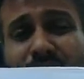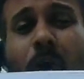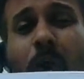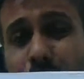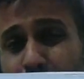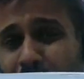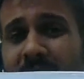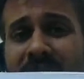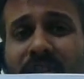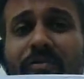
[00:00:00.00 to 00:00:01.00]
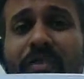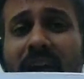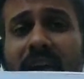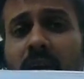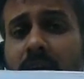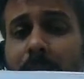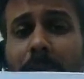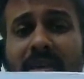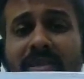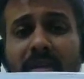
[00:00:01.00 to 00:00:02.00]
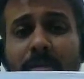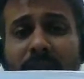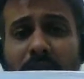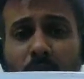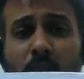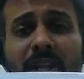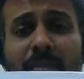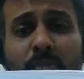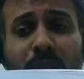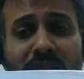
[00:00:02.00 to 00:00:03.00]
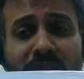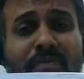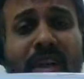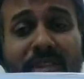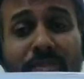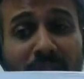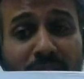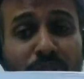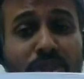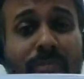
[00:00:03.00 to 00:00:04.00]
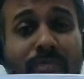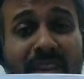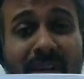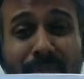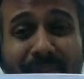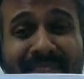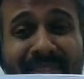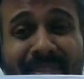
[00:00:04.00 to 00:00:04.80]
although you identify the person, but you are not able to identify the relationship with that person.